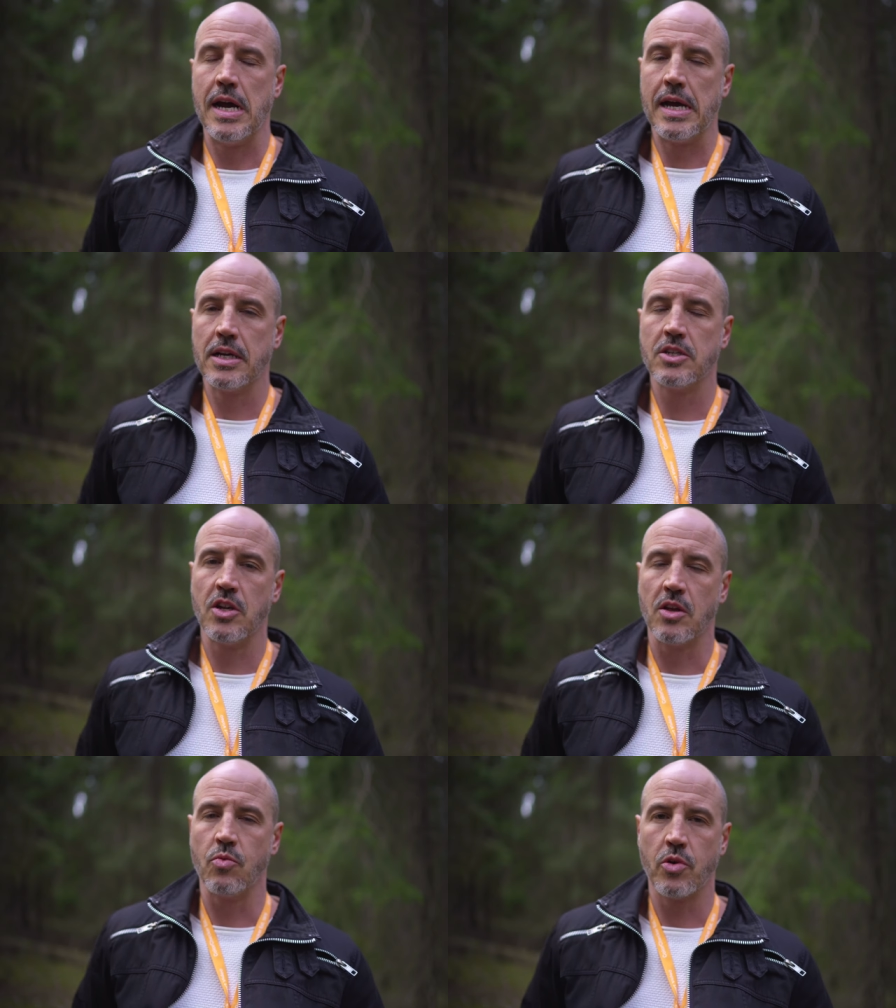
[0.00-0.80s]

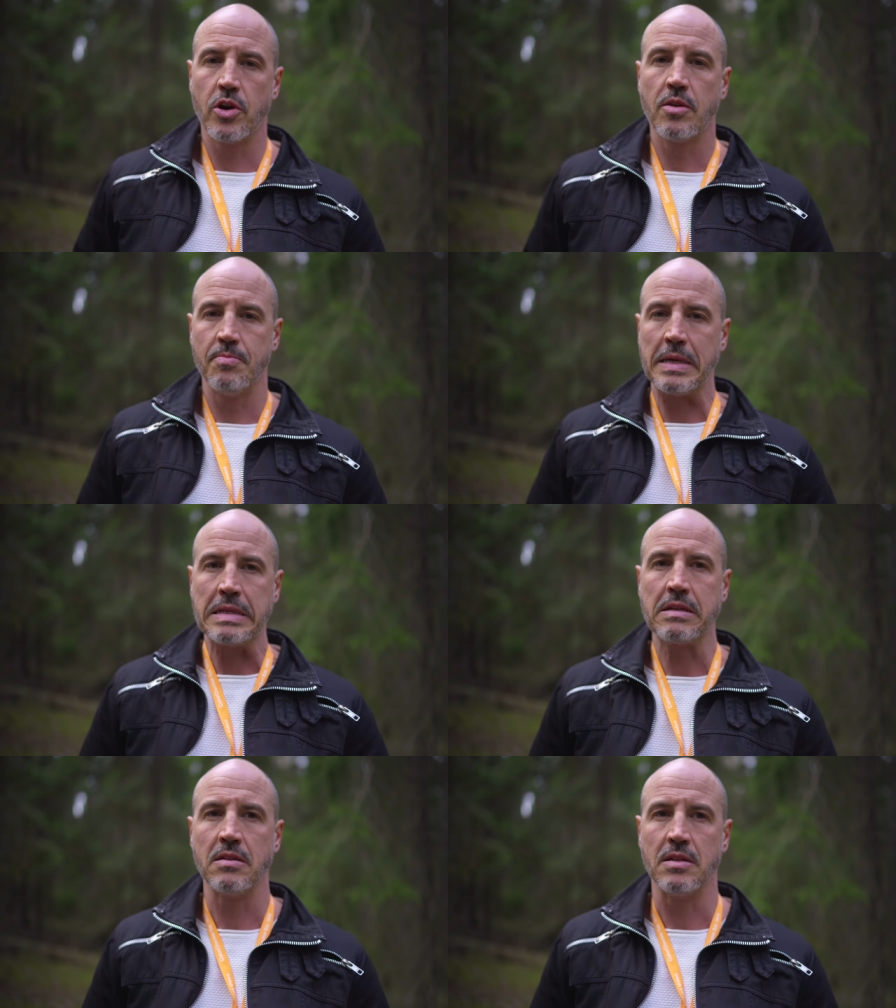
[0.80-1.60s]
actually work
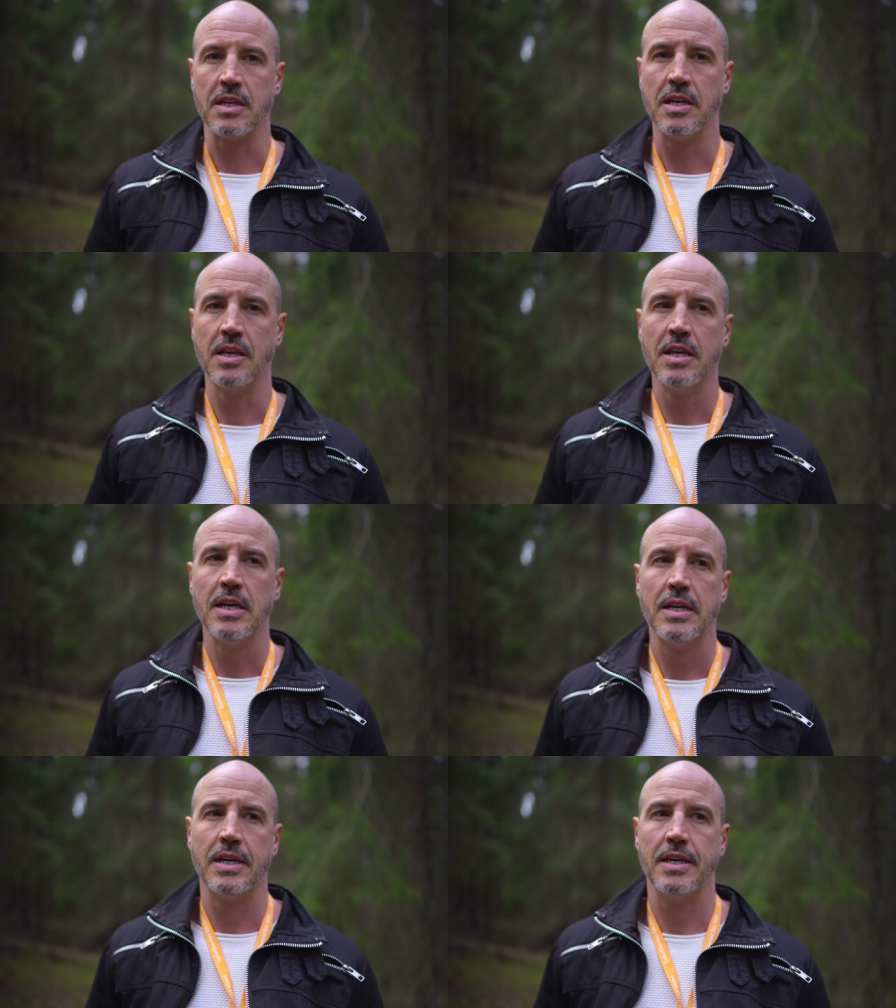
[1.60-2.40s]
mentally
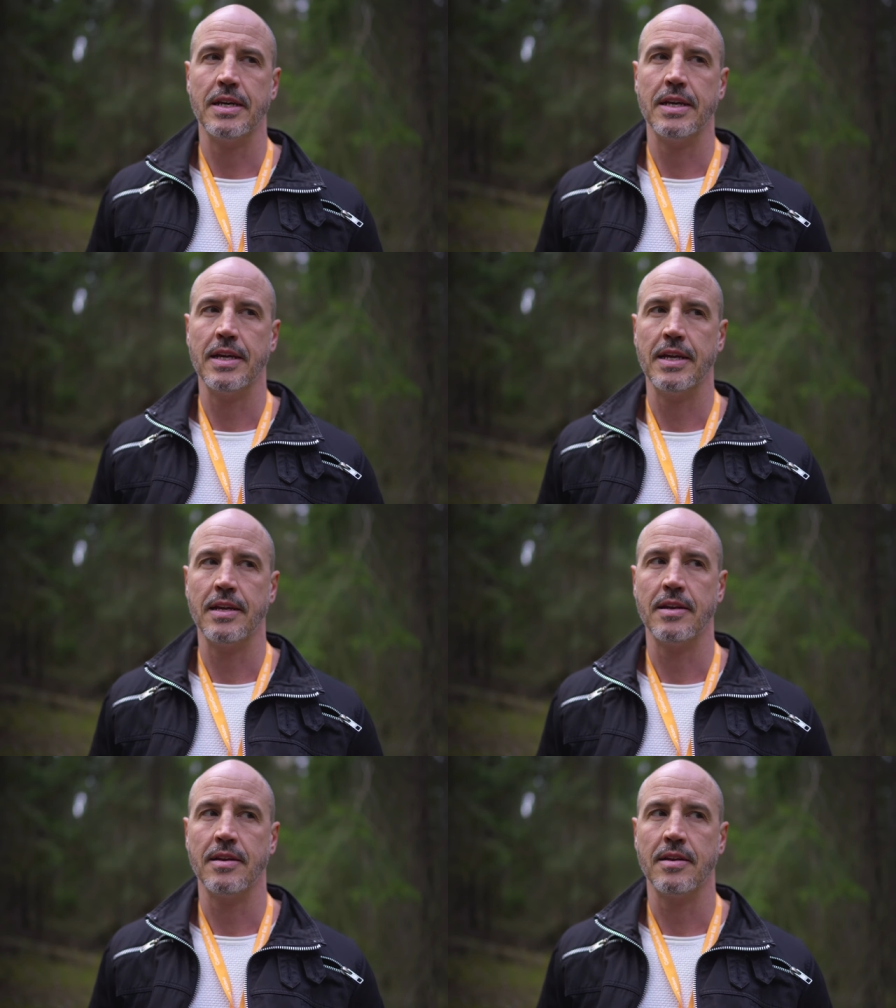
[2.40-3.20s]

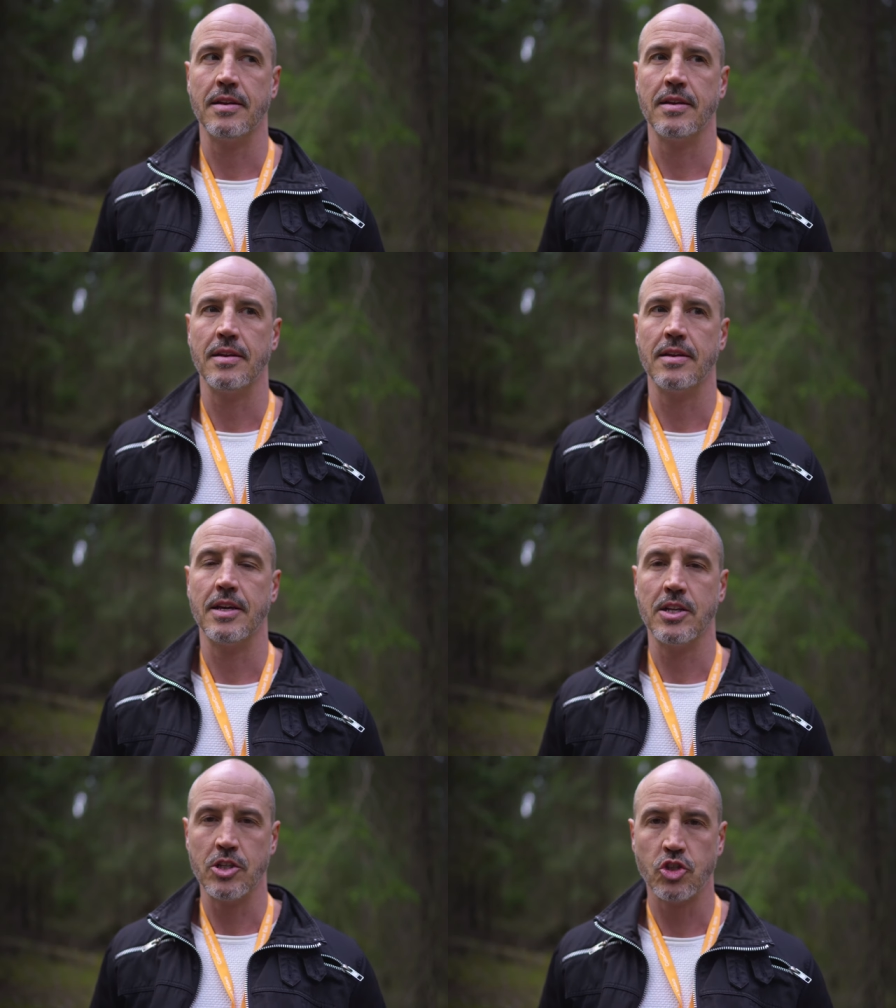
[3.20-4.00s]
in,
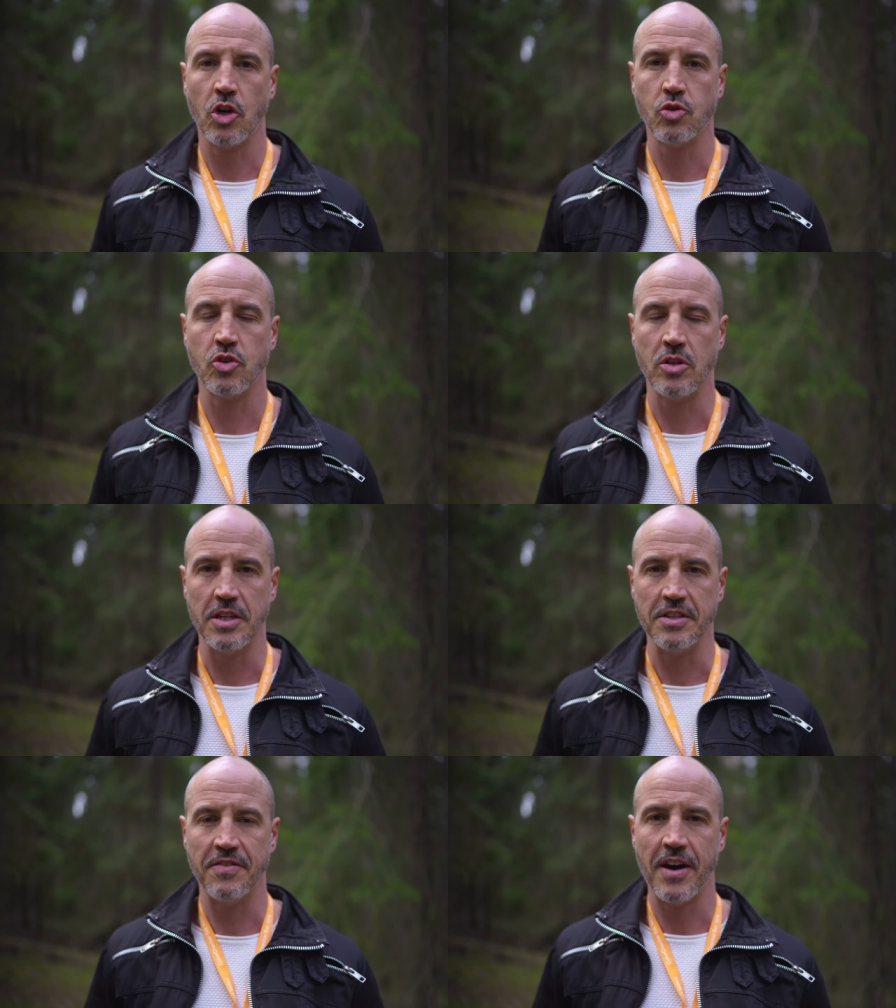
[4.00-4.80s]
in a social
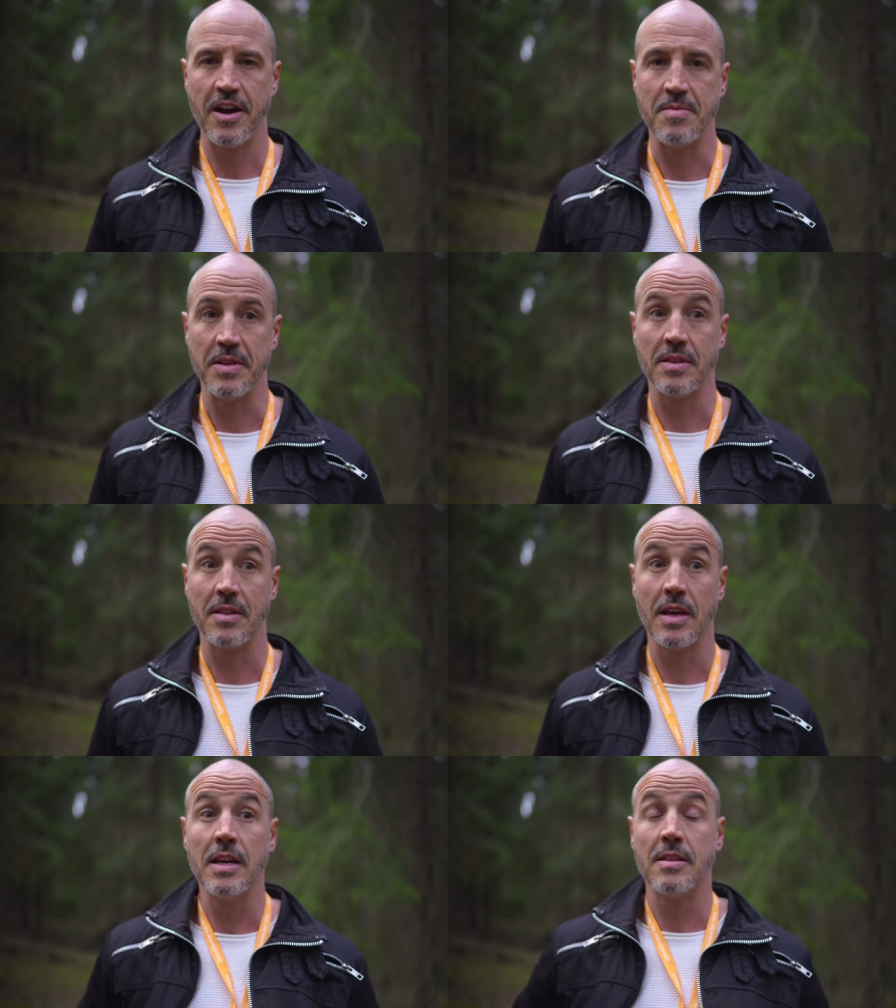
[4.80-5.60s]
environment
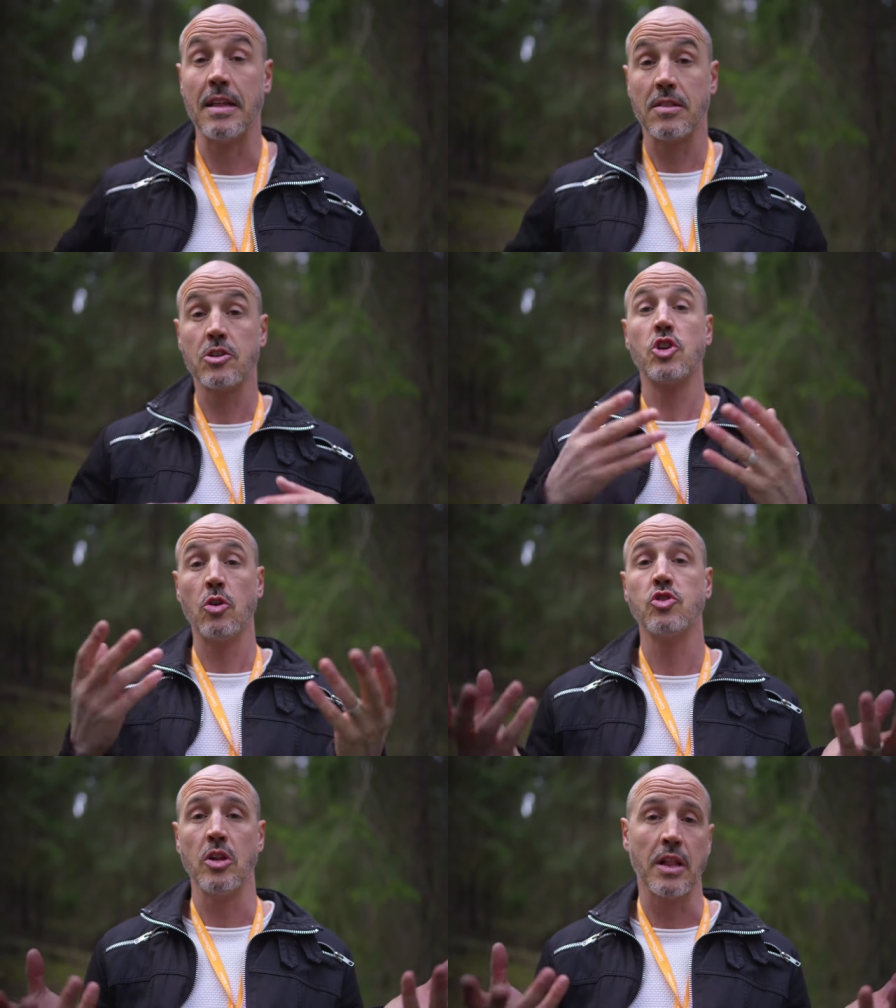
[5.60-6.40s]
that the
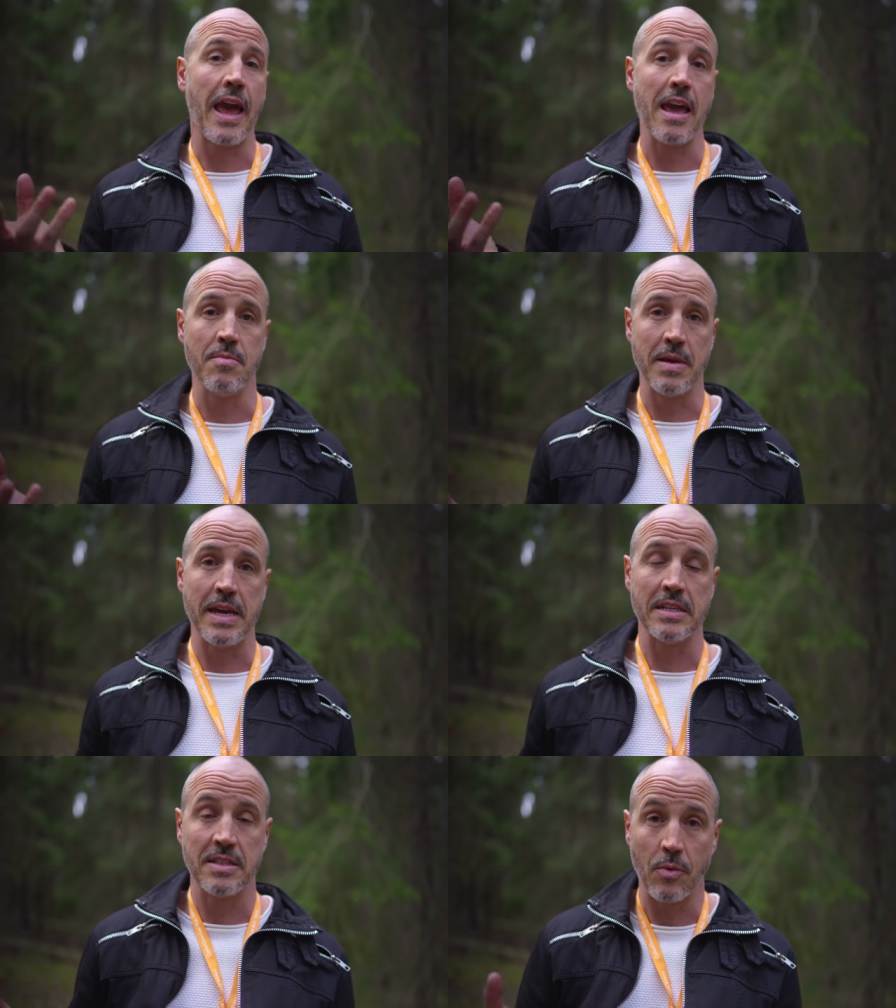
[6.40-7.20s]
social game
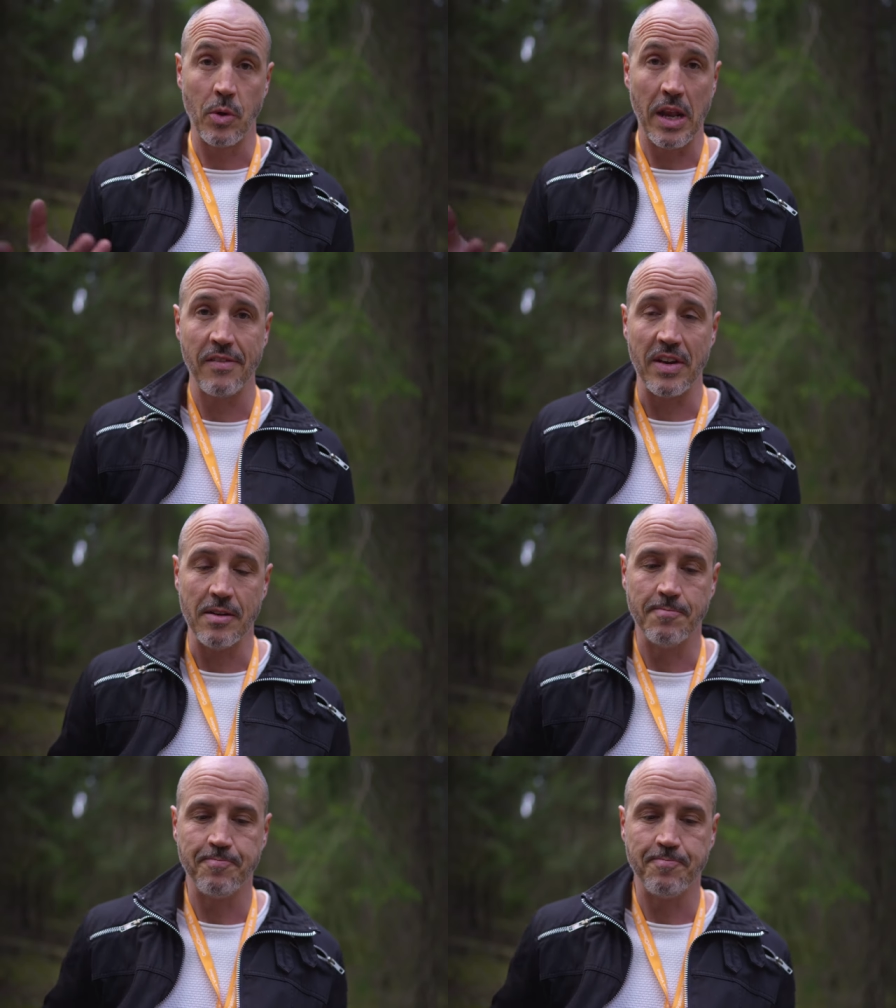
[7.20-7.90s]
is that we live in,